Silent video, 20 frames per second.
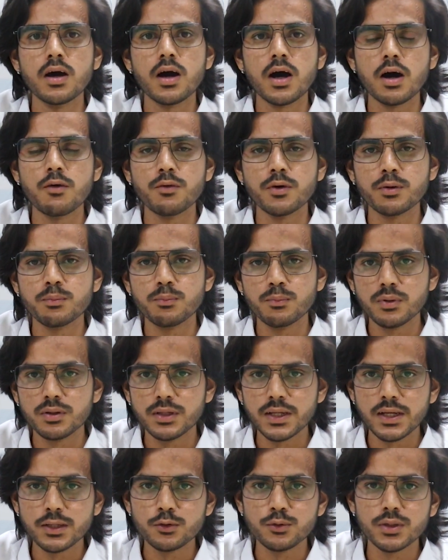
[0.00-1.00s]
our
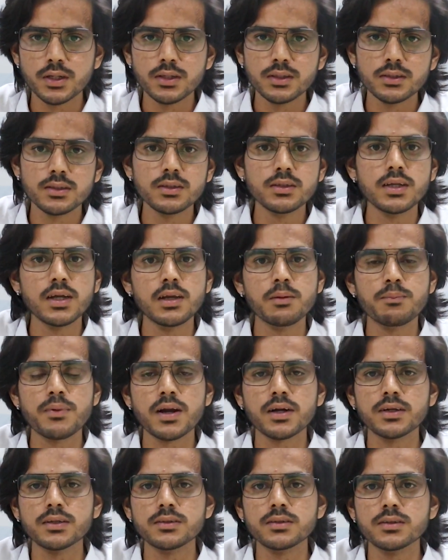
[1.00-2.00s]
day-to-day daily
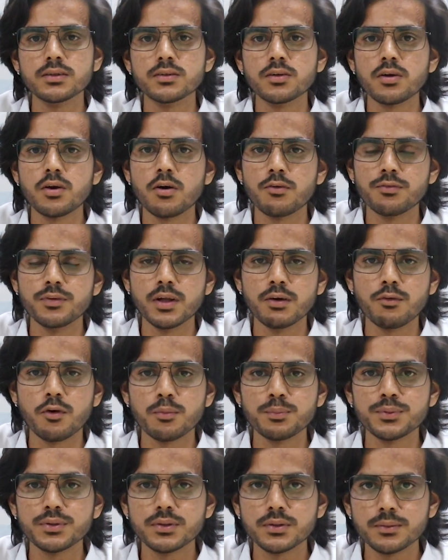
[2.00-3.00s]
practices of
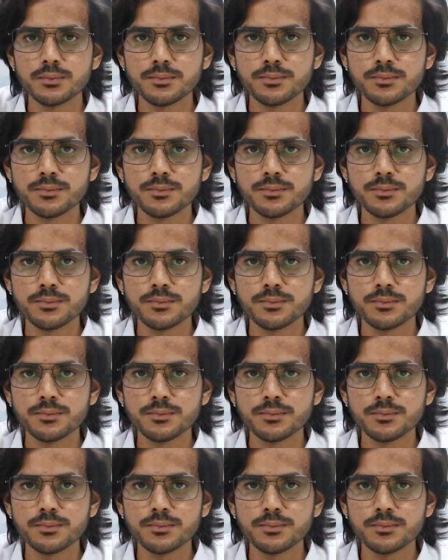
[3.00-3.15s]
DevOps.